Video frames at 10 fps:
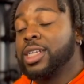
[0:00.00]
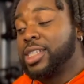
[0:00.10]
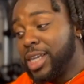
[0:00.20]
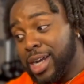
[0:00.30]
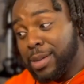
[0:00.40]

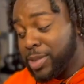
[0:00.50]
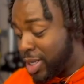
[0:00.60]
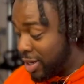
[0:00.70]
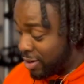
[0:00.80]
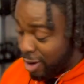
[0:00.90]

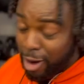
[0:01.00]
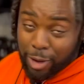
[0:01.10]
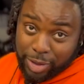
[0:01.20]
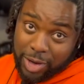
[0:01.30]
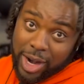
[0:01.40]
sit-ups
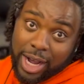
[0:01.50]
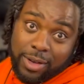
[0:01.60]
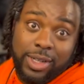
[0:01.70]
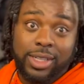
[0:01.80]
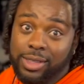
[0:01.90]
on the
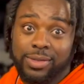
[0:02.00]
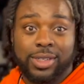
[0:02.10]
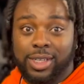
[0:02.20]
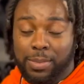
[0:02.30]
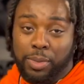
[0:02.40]
ground
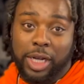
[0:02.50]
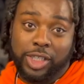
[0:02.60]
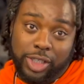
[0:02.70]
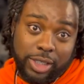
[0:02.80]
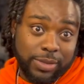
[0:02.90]

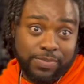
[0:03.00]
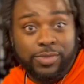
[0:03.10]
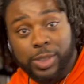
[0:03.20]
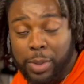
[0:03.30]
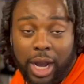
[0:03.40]
compress your
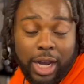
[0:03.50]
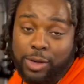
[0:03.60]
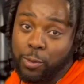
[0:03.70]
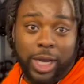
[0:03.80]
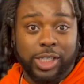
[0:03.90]
spine
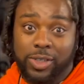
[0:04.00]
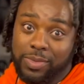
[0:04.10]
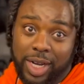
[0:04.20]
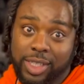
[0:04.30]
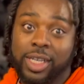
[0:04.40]
way too
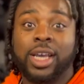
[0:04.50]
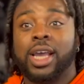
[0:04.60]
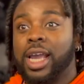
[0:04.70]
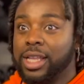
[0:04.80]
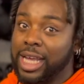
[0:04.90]
much,
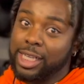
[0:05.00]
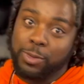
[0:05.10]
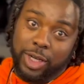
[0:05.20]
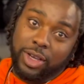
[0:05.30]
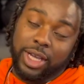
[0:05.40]
and that's
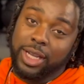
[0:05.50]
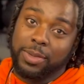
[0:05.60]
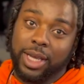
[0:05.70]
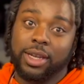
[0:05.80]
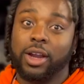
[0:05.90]
where you end up
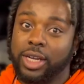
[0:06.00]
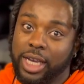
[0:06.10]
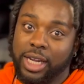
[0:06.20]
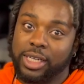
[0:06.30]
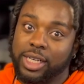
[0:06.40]
getting
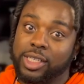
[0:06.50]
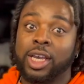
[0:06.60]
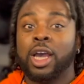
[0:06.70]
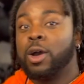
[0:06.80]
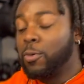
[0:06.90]
herniated disc.
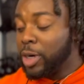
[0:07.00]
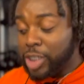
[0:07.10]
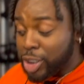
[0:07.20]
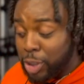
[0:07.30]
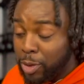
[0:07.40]
We're
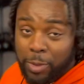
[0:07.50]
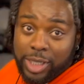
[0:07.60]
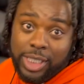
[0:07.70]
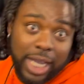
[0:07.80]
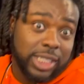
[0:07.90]
just doing
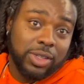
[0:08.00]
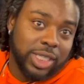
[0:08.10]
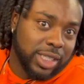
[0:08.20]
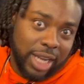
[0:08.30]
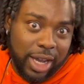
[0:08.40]
one set, so
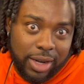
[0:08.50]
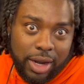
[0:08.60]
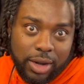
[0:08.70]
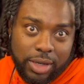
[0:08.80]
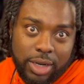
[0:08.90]
this is not gonna
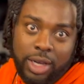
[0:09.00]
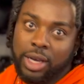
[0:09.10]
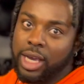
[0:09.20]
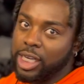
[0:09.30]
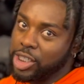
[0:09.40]
hurt her,
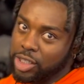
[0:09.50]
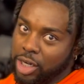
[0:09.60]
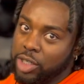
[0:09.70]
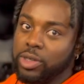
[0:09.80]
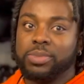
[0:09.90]
and she's
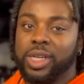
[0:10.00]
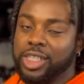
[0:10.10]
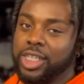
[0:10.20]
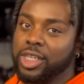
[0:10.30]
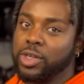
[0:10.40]
gonna do as many
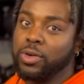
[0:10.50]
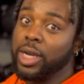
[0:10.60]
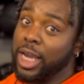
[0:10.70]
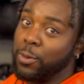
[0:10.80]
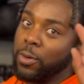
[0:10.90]
as she can do
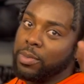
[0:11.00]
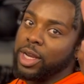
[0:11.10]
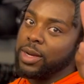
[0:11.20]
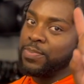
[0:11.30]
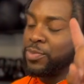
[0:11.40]
in 1
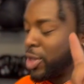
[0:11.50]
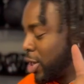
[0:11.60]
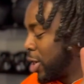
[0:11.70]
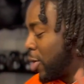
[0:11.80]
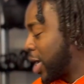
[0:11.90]
minute.
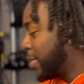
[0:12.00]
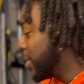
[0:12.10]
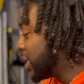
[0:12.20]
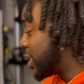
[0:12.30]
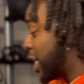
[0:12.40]
Okay,
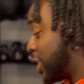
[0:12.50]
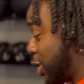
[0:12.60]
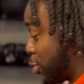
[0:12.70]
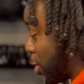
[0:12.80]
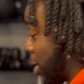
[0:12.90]
Stacy,
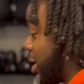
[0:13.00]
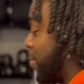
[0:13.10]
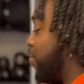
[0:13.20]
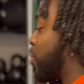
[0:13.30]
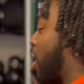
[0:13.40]
you are ready?
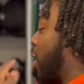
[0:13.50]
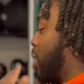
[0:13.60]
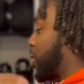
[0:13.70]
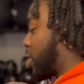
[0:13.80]
Arms